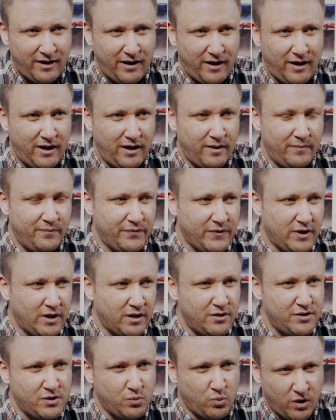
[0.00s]

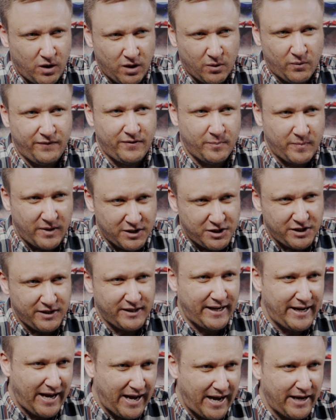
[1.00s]
to work with the budget
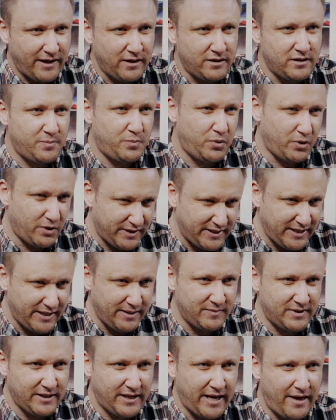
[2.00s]
they had and to put a
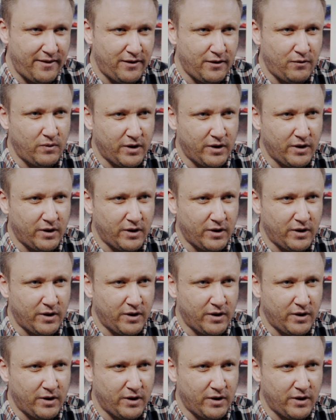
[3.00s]
team together,